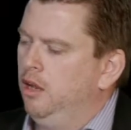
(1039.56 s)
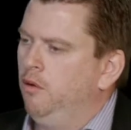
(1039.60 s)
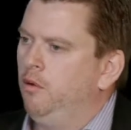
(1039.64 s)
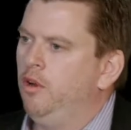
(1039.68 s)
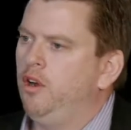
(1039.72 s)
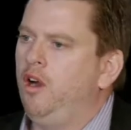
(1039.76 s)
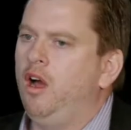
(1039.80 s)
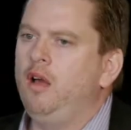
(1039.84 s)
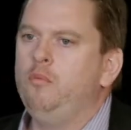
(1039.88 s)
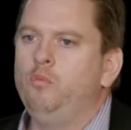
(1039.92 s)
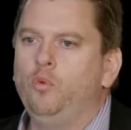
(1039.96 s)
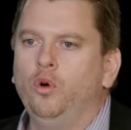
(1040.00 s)

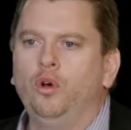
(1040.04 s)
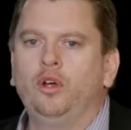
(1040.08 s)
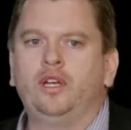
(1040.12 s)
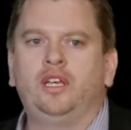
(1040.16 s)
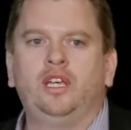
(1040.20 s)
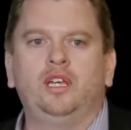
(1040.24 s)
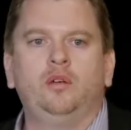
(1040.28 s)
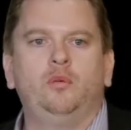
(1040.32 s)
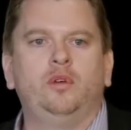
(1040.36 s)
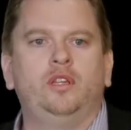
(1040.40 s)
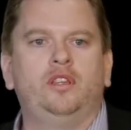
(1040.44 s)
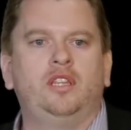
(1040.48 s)
When I'm
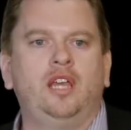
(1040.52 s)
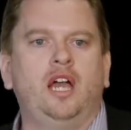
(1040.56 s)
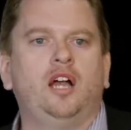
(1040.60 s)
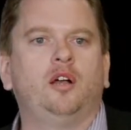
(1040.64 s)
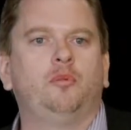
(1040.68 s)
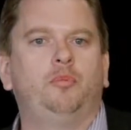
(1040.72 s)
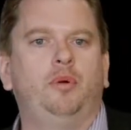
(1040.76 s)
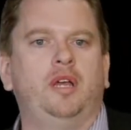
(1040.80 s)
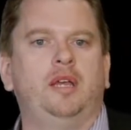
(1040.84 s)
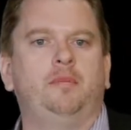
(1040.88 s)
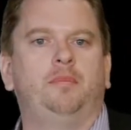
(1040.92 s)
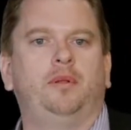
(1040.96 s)
working with
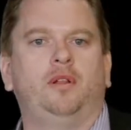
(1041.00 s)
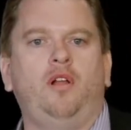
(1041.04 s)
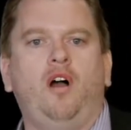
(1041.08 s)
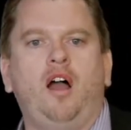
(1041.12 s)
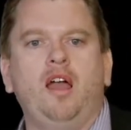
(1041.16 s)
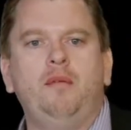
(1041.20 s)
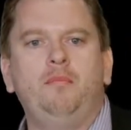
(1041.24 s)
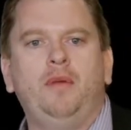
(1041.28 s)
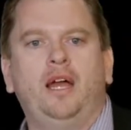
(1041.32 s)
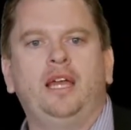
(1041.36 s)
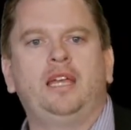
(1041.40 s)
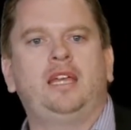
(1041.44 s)
young people,
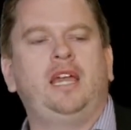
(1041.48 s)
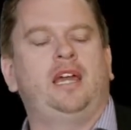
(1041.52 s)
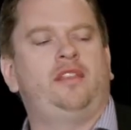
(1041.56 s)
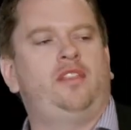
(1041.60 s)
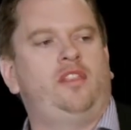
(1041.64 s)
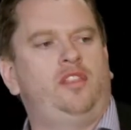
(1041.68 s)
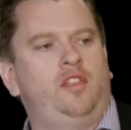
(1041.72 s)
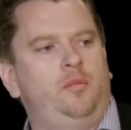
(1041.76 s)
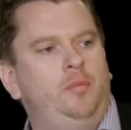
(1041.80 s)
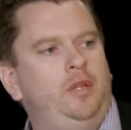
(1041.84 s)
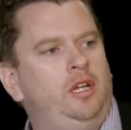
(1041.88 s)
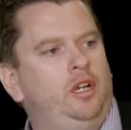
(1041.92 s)
I may
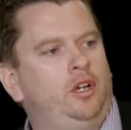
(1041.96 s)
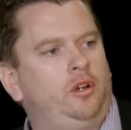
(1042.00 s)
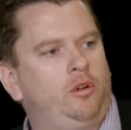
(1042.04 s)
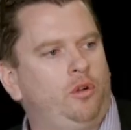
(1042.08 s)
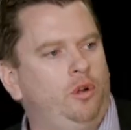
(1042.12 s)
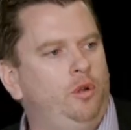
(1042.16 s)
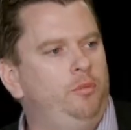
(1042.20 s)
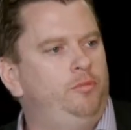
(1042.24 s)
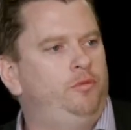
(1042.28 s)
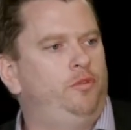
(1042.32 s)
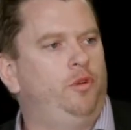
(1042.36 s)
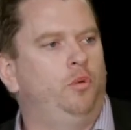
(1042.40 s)
gather them in a
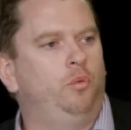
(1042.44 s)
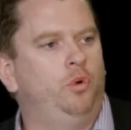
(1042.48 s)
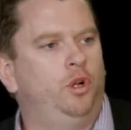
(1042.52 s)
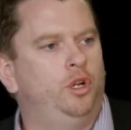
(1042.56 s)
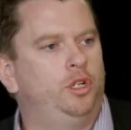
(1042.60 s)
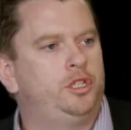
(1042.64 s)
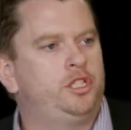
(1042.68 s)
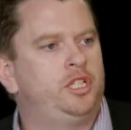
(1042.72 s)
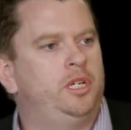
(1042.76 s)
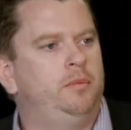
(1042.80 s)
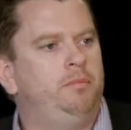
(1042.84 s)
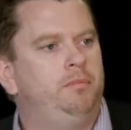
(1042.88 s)
group for
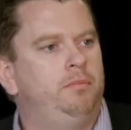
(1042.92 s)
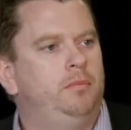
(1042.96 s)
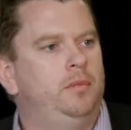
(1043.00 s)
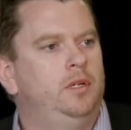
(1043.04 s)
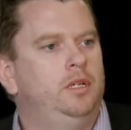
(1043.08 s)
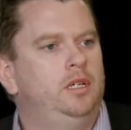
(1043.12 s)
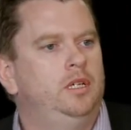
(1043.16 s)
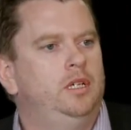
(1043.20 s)
worship,